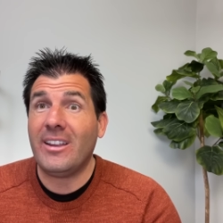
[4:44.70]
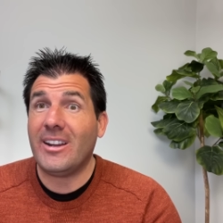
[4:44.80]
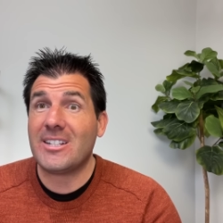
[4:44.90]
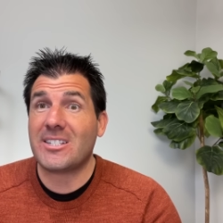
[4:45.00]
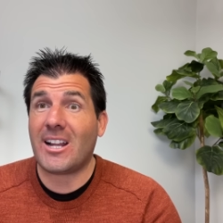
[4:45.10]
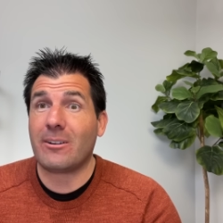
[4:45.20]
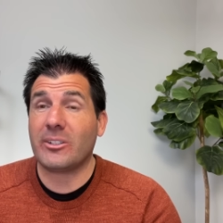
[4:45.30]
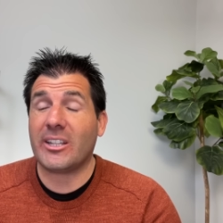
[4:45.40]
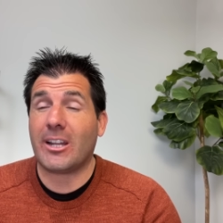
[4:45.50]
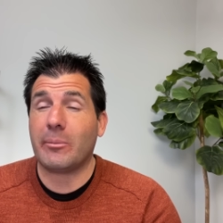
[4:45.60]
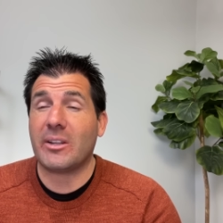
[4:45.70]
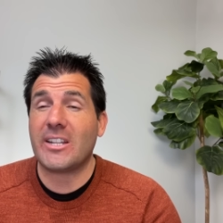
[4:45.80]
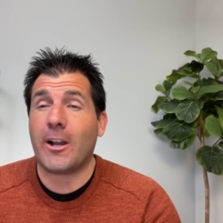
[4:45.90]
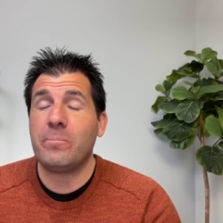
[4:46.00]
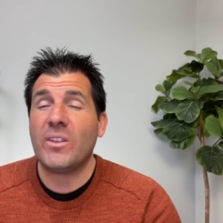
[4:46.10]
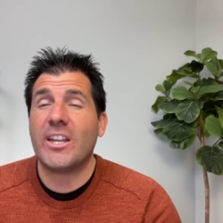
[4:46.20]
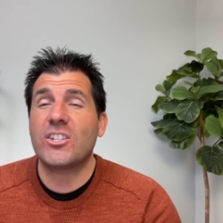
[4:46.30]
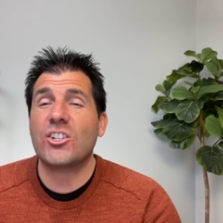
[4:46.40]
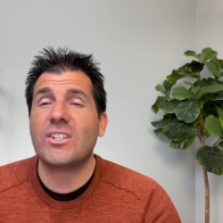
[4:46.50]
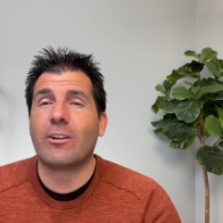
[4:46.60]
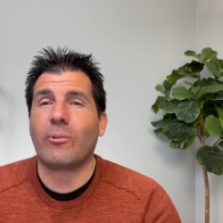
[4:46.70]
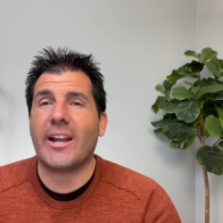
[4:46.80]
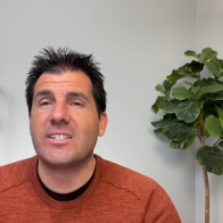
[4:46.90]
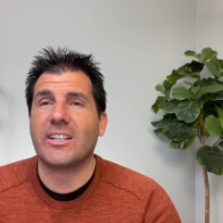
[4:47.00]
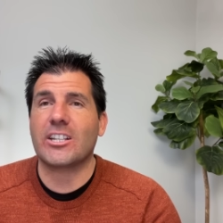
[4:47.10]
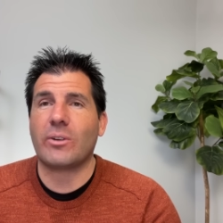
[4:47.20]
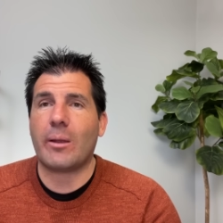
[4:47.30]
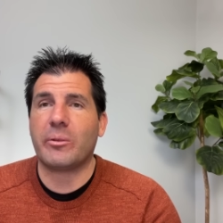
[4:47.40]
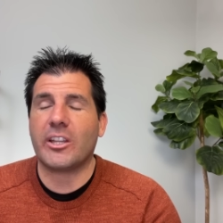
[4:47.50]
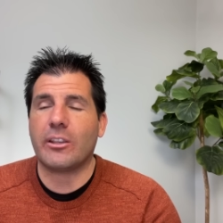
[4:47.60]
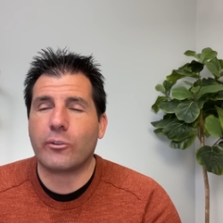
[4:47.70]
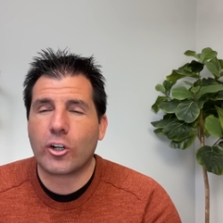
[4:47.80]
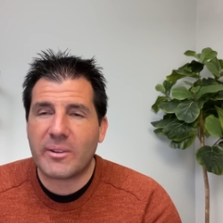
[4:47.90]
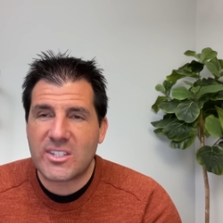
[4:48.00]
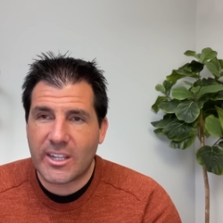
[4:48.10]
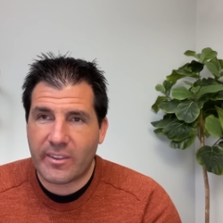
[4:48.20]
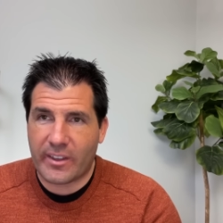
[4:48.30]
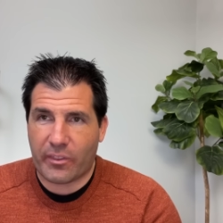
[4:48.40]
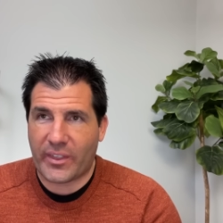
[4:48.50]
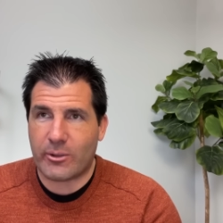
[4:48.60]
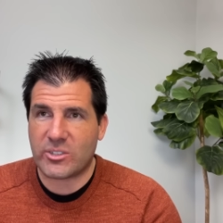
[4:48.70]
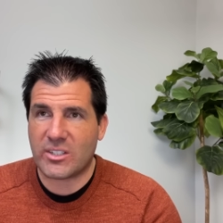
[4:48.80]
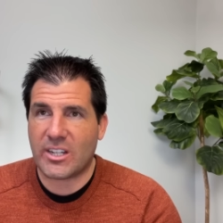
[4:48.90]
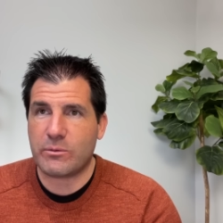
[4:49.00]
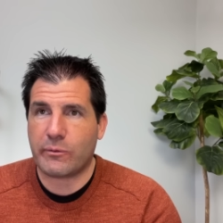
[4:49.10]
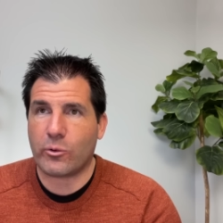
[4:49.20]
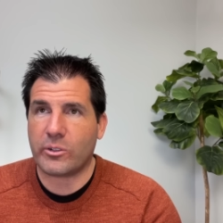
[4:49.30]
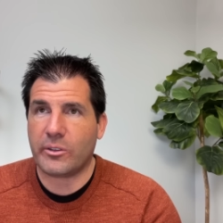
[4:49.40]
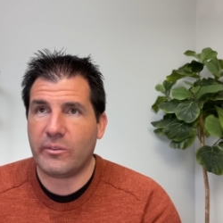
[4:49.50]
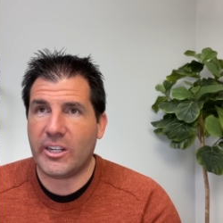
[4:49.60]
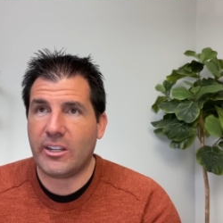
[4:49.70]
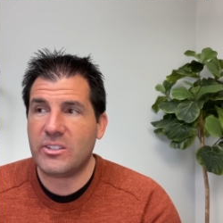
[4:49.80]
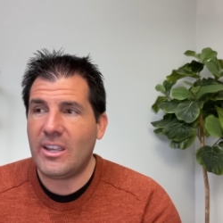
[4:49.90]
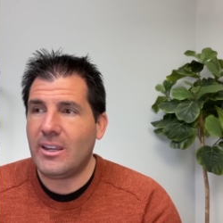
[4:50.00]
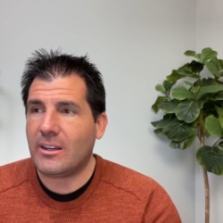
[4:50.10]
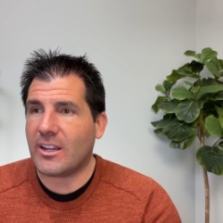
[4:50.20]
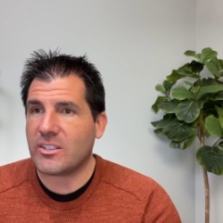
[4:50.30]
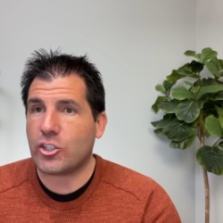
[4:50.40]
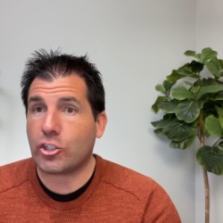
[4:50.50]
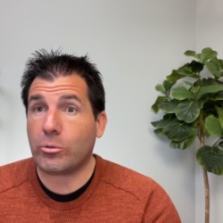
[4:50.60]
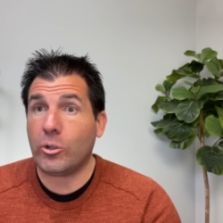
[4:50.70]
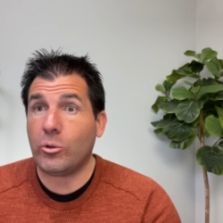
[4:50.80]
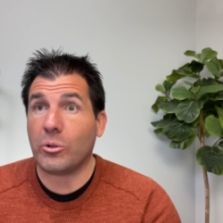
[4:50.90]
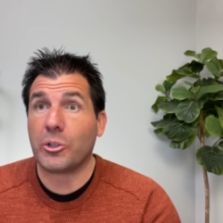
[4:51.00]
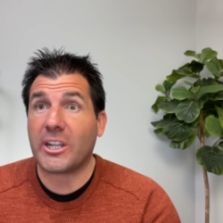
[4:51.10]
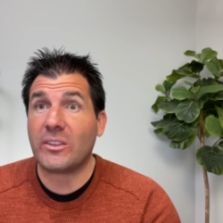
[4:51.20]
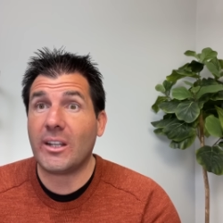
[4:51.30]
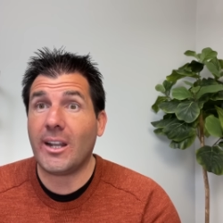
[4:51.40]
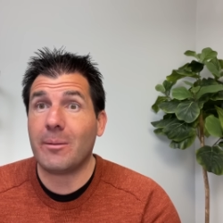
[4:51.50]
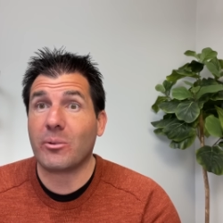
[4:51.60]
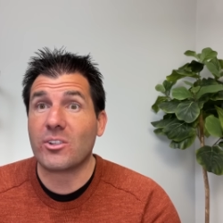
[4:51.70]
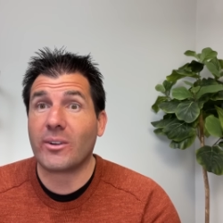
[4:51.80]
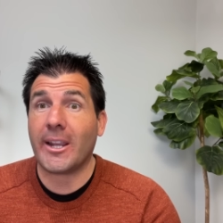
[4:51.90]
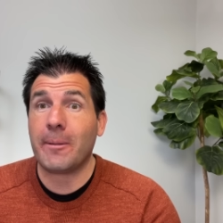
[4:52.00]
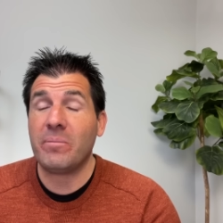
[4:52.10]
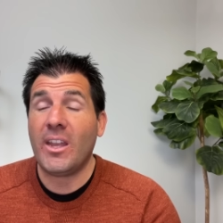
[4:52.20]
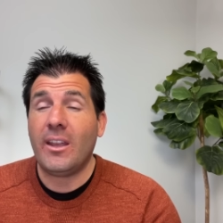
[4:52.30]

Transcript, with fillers: It's not really coming down. It's just not rising as rapidly. You've heard me say that a thousand times before in other videos because it's true. Look at the numbers, right?